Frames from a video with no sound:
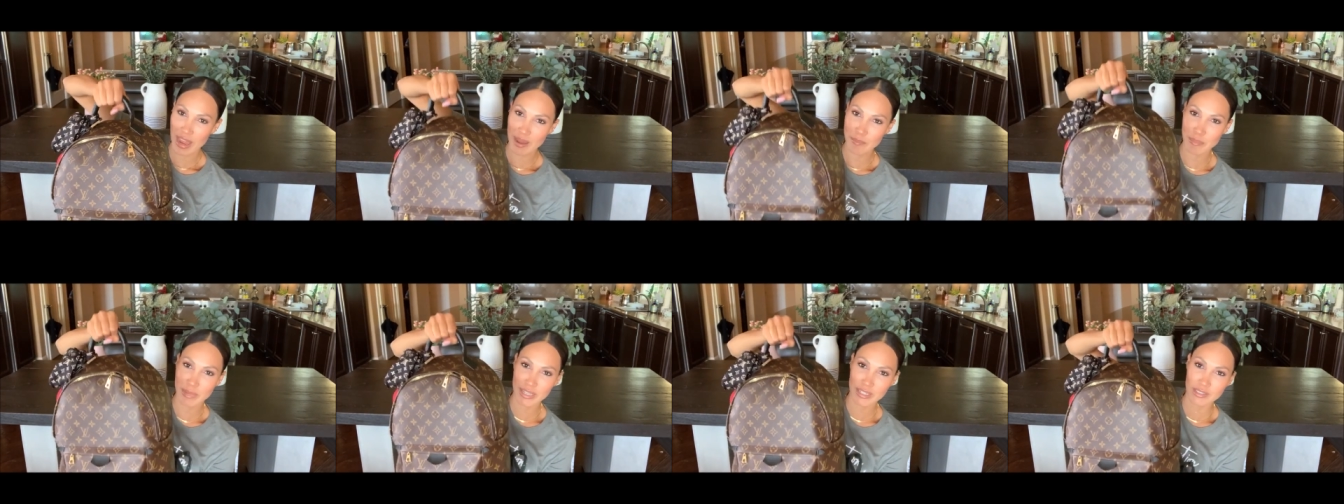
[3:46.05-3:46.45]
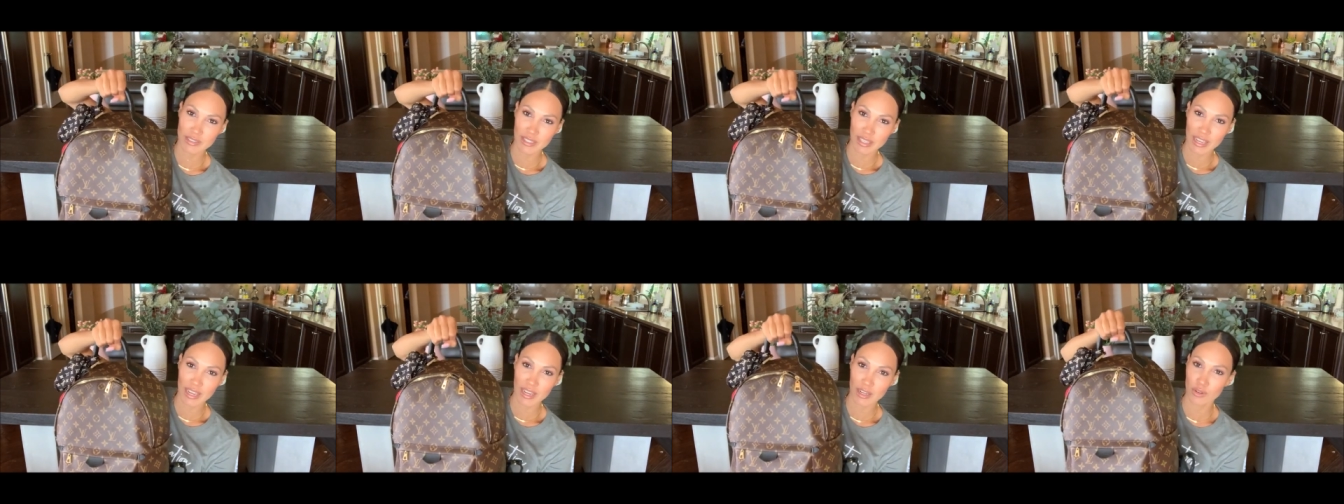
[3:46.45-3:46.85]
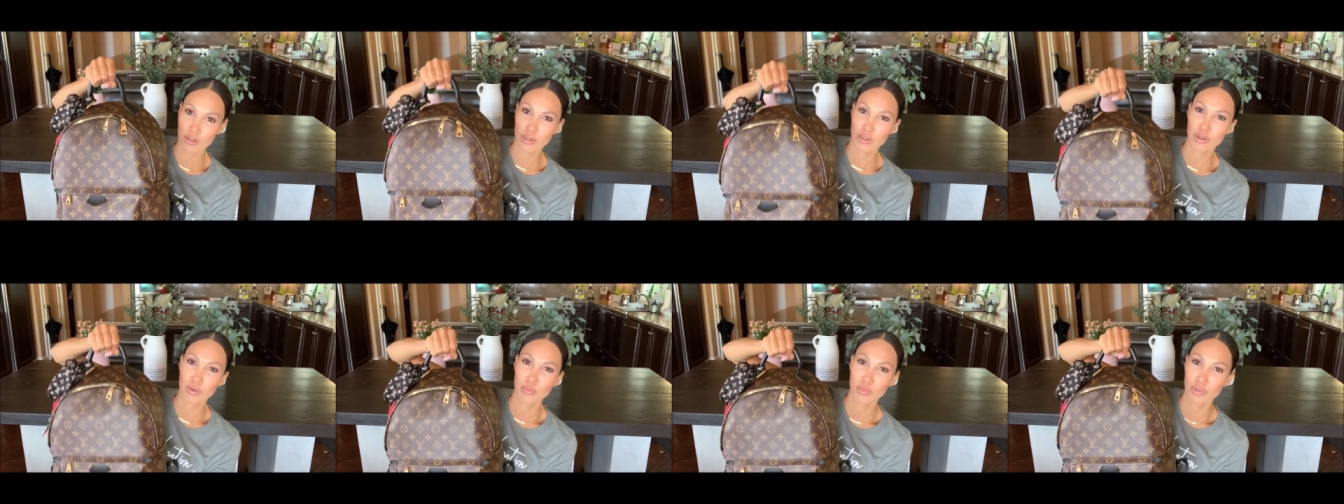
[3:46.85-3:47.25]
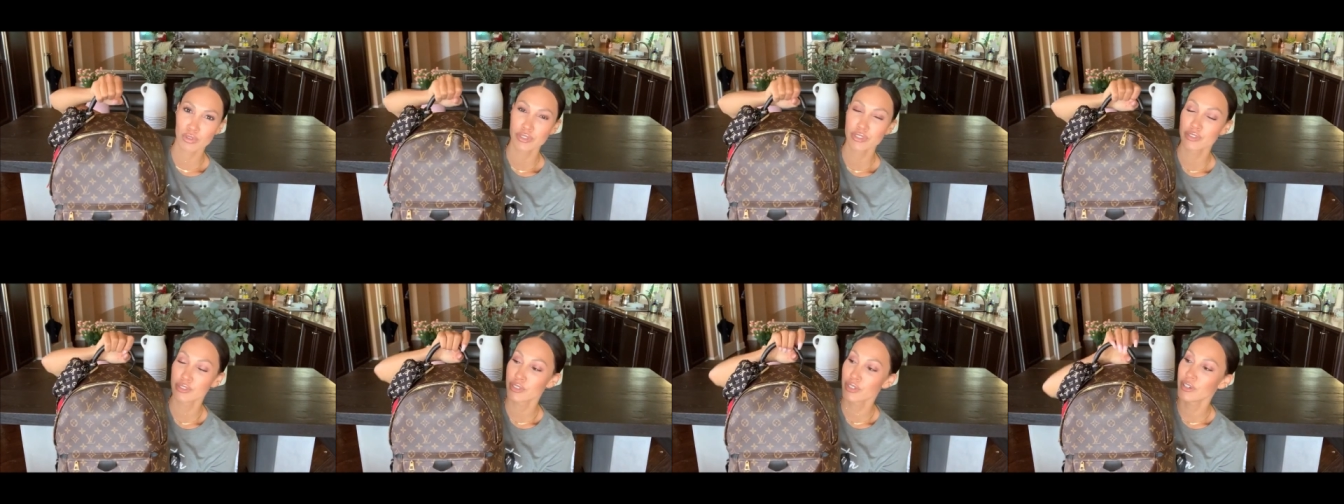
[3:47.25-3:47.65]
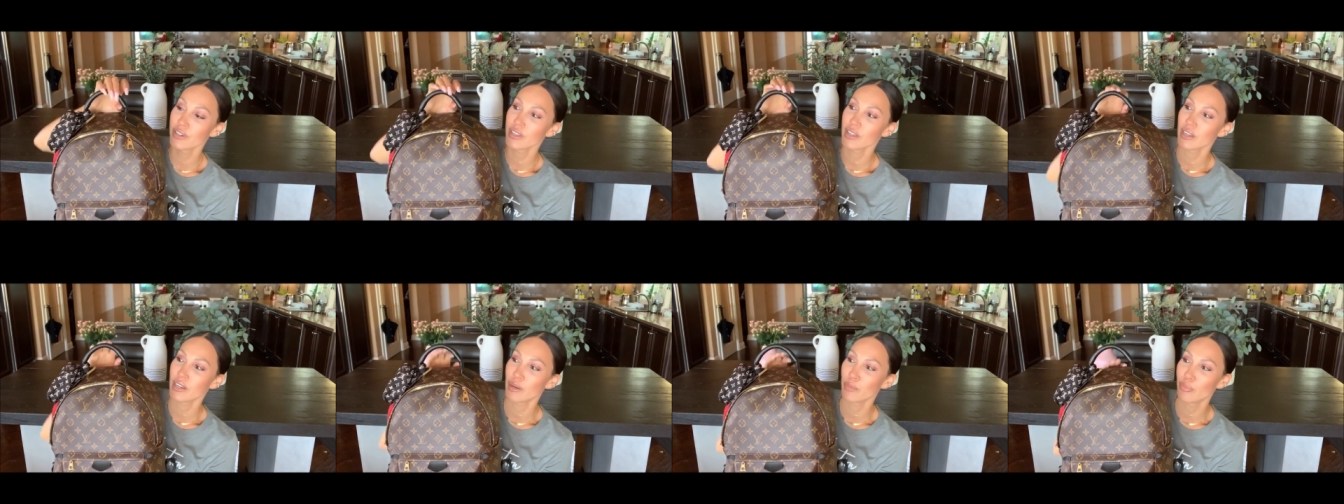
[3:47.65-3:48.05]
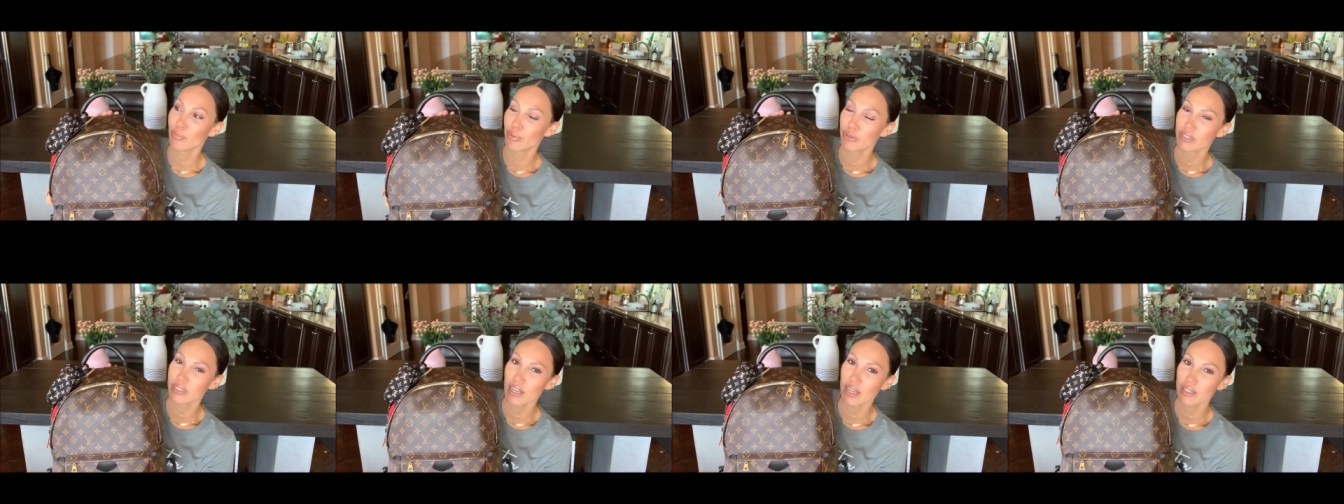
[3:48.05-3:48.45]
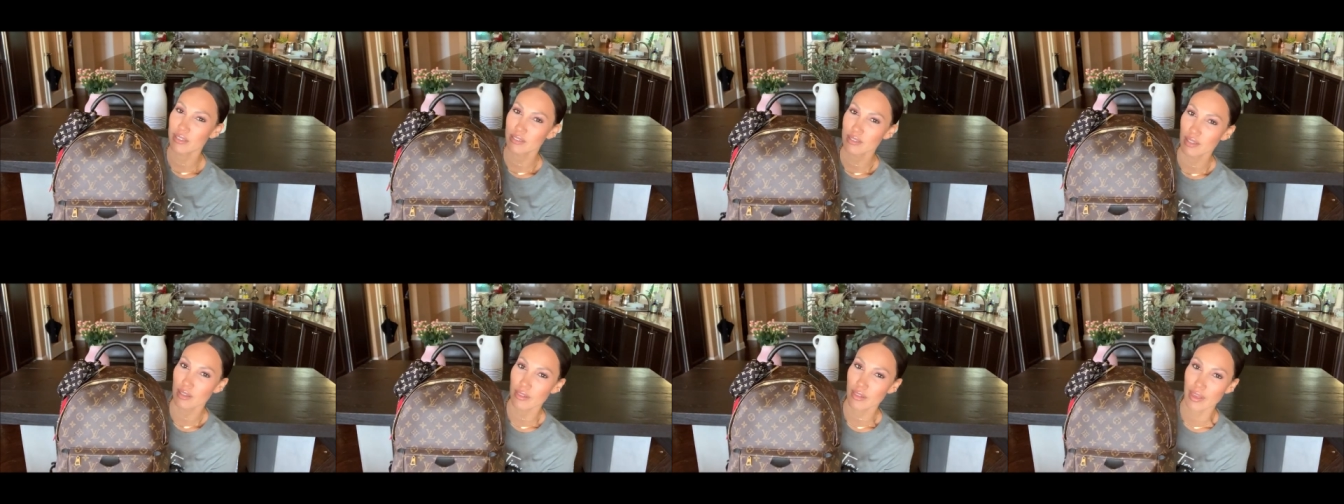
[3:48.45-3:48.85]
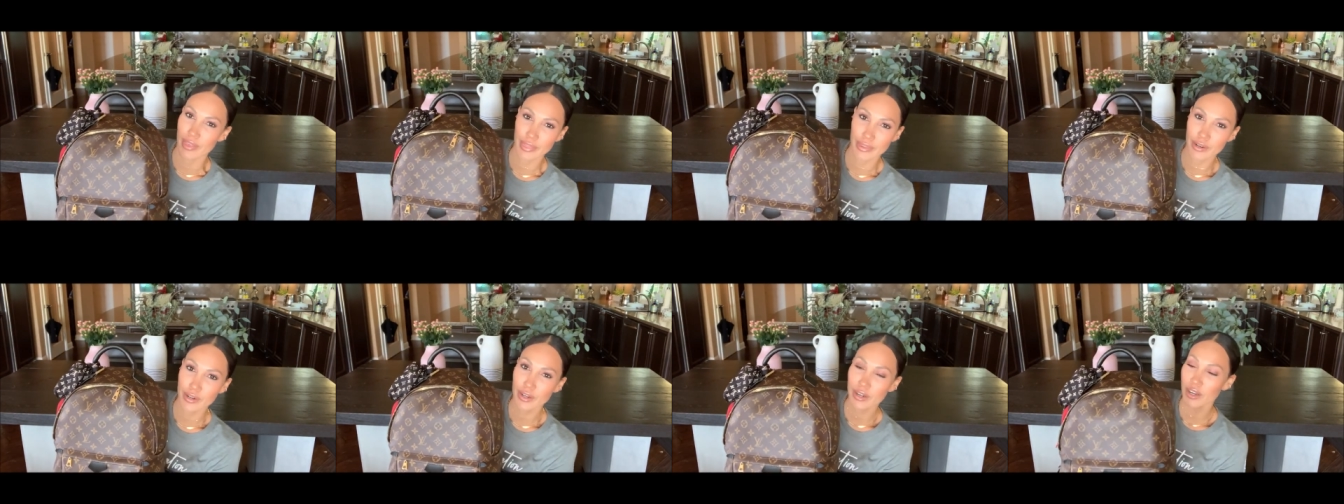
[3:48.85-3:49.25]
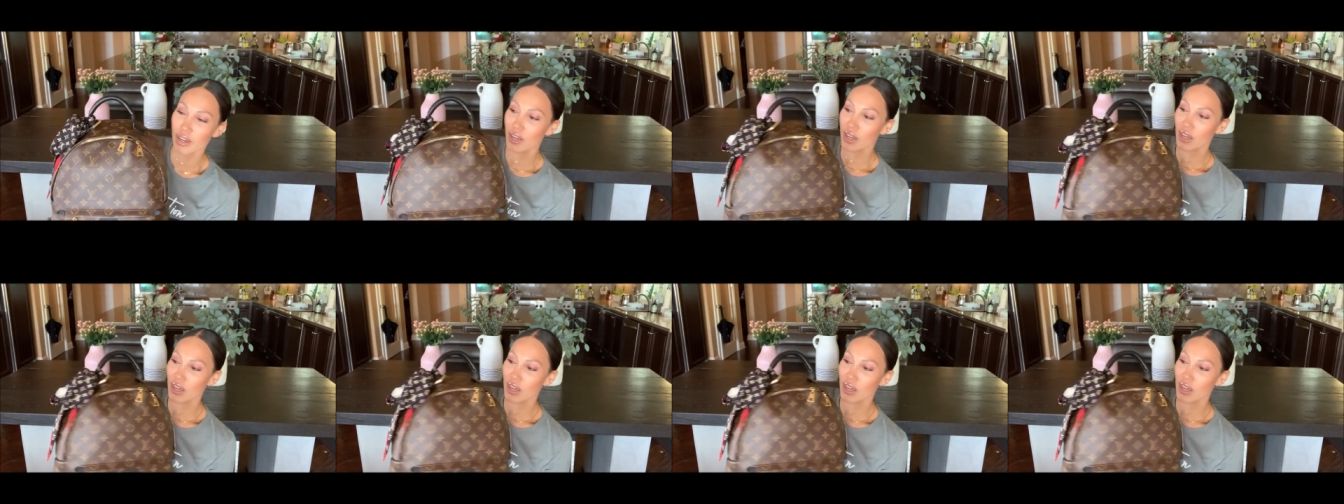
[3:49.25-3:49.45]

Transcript: makes the handle a little more sturdy and it protects the leather.